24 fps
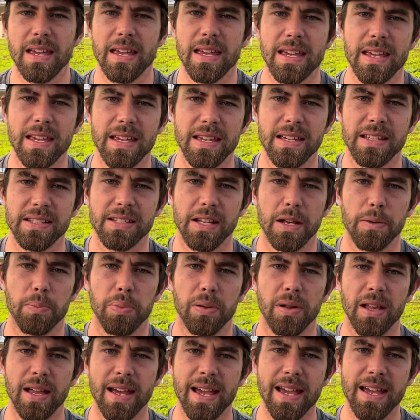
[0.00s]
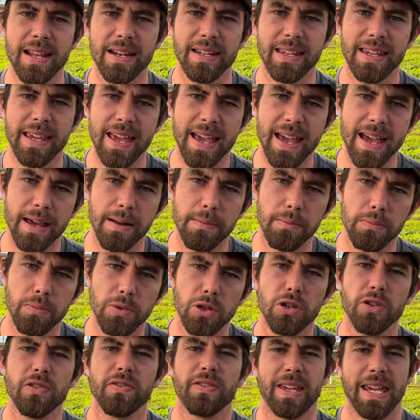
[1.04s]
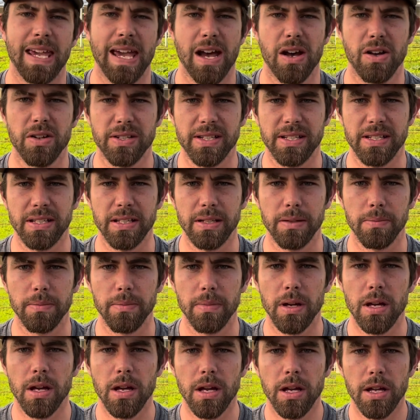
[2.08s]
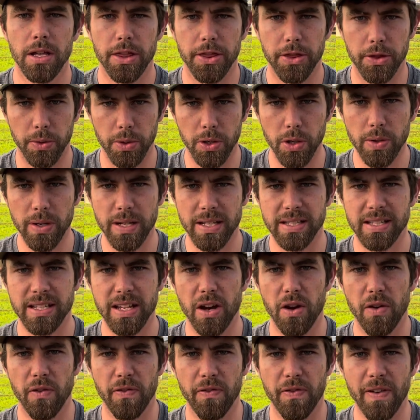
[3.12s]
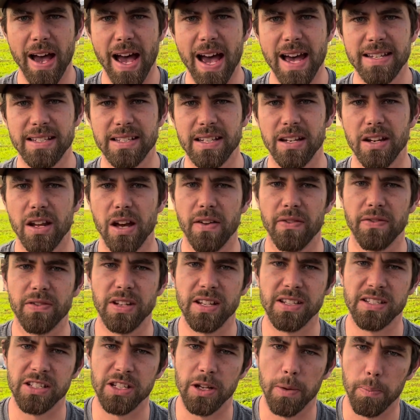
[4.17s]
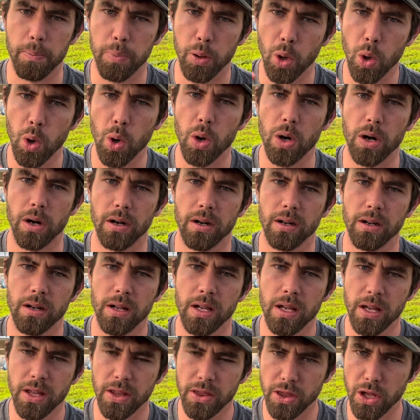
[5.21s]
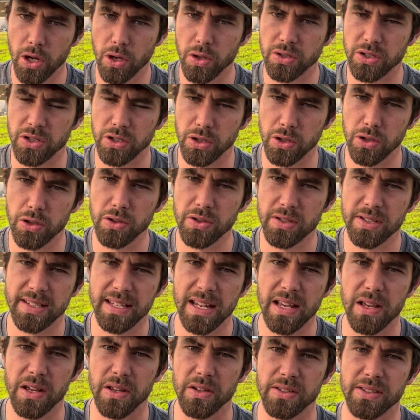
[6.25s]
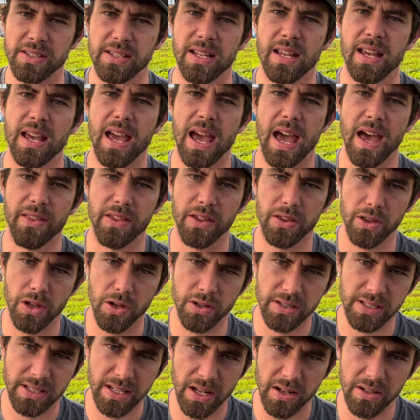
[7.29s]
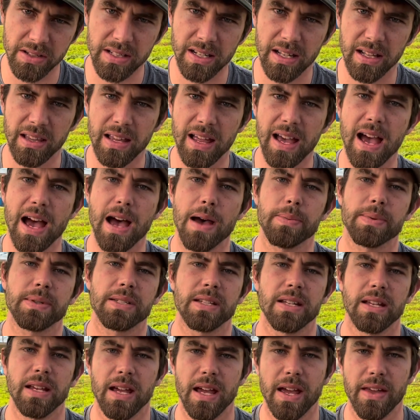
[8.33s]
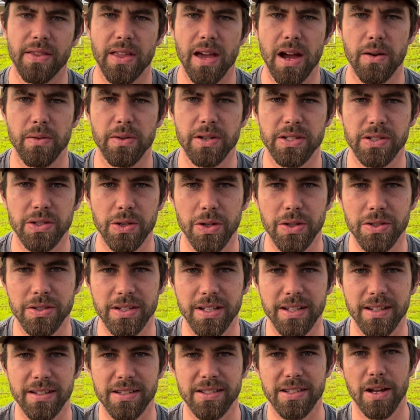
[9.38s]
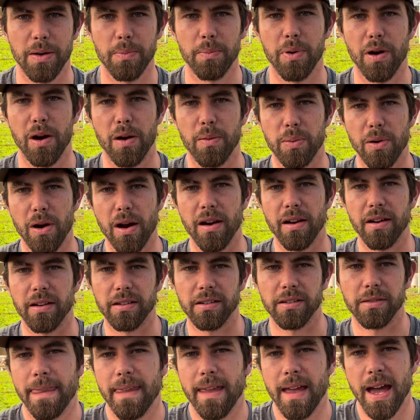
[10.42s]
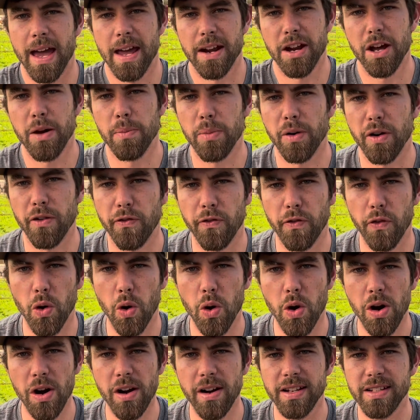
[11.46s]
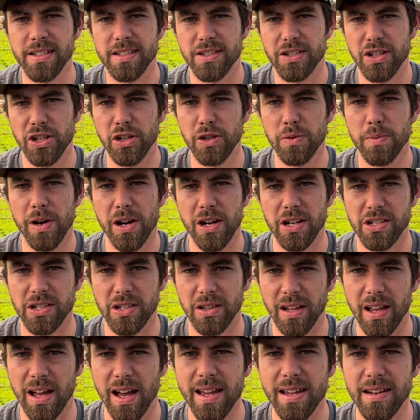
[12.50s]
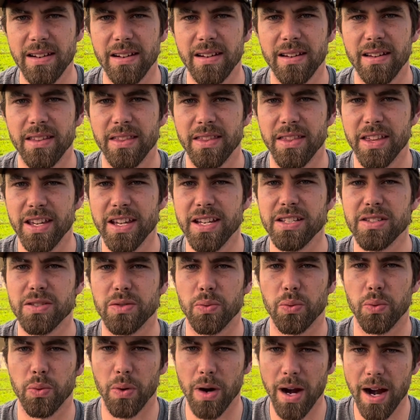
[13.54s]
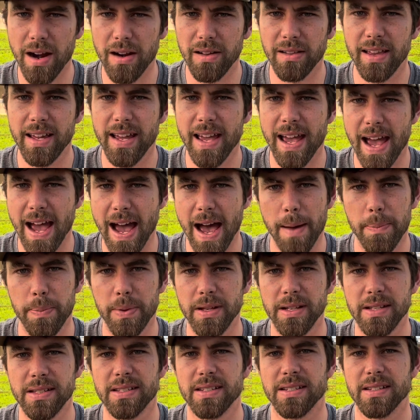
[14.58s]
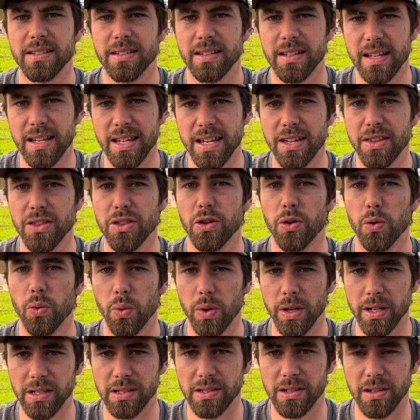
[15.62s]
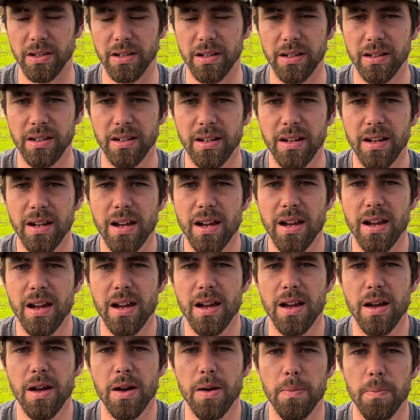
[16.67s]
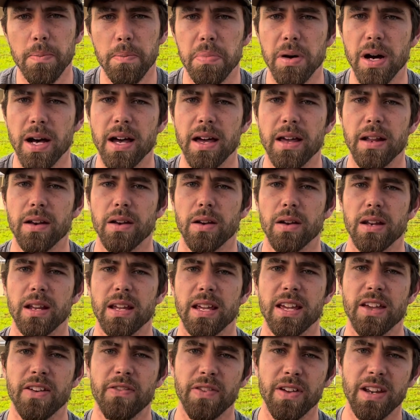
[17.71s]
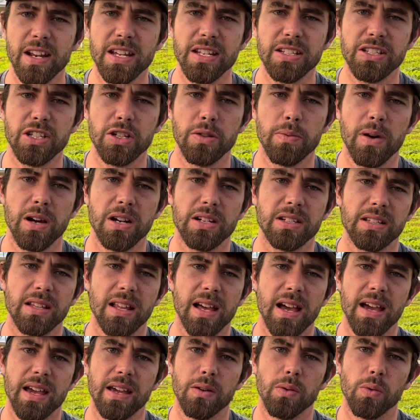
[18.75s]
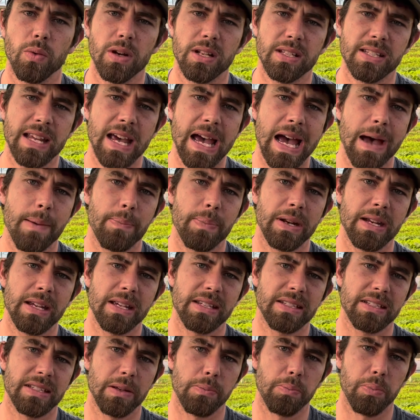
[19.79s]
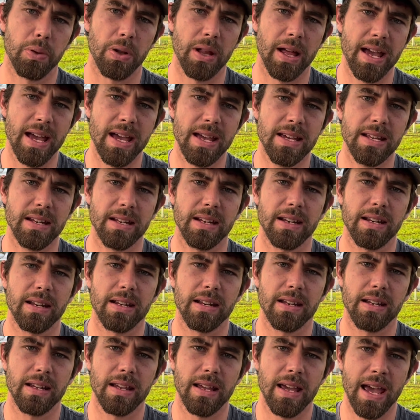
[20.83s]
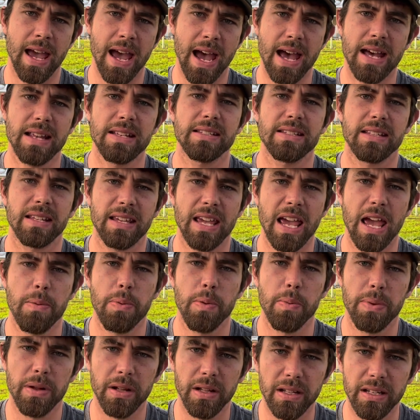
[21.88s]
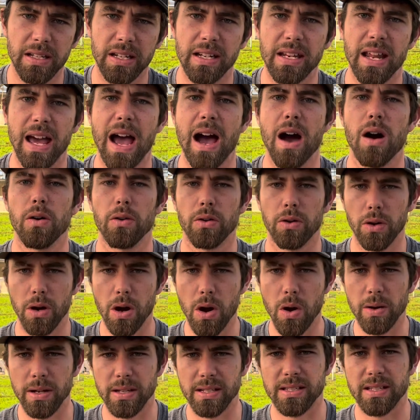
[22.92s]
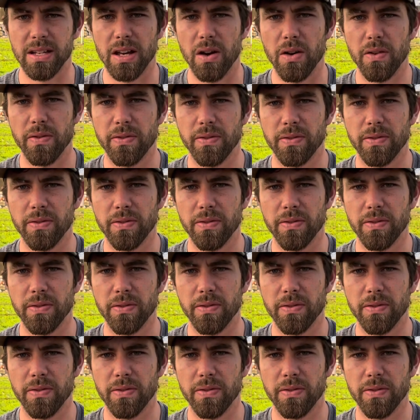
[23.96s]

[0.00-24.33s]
is a plant can't move calcium through itself fast enough to support those new cells, and then those cells collapse, and that results in a subpar product. And number 4 is too much light. This rarely happens in the winter, but if it is too much light, what's happening is the plant has the capability to outgrow itself,